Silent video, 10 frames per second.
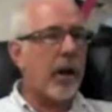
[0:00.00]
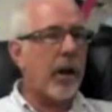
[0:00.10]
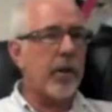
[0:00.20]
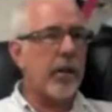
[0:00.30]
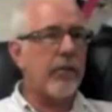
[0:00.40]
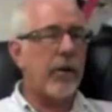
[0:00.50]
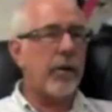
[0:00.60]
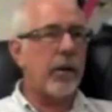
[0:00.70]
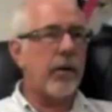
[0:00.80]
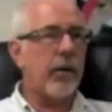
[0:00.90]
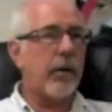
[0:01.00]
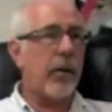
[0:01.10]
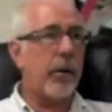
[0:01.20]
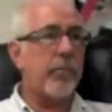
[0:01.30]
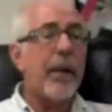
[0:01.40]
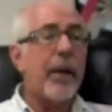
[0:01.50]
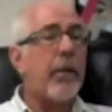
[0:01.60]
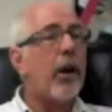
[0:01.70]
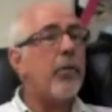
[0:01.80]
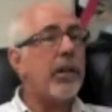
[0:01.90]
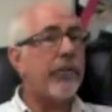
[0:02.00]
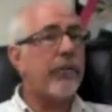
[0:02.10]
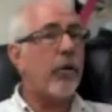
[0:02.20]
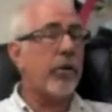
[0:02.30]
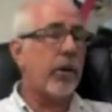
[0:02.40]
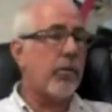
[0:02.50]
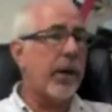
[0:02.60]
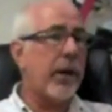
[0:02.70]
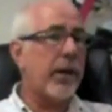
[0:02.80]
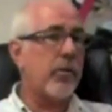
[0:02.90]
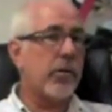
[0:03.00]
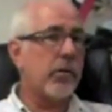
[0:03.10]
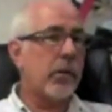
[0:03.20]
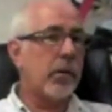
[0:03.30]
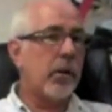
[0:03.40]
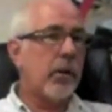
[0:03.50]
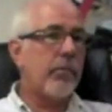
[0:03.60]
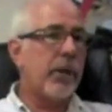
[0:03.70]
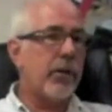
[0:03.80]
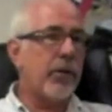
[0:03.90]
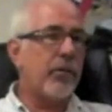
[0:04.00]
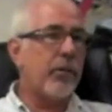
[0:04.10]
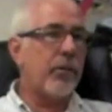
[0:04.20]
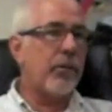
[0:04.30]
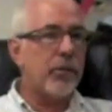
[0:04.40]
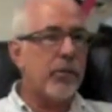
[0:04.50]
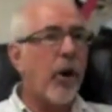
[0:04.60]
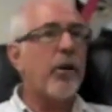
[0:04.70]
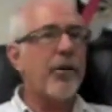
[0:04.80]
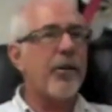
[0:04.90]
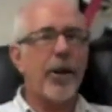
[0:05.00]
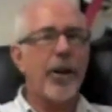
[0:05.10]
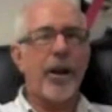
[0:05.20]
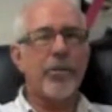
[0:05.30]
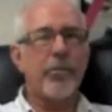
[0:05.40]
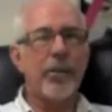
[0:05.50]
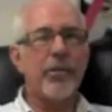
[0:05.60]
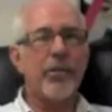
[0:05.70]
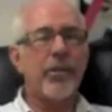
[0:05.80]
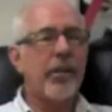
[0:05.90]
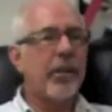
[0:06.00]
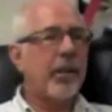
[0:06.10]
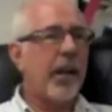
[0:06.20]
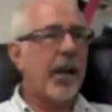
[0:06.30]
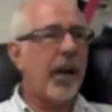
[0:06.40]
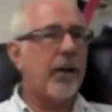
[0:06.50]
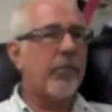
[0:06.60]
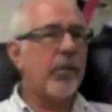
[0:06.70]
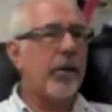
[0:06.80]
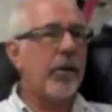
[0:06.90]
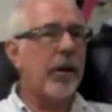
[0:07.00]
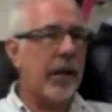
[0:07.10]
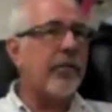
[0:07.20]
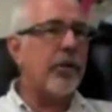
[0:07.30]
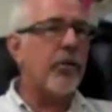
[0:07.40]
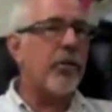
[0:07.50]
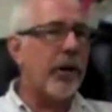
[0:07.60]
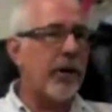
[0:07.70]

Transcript: marketing but primarily we focused on the radio. because majority of our customers listen to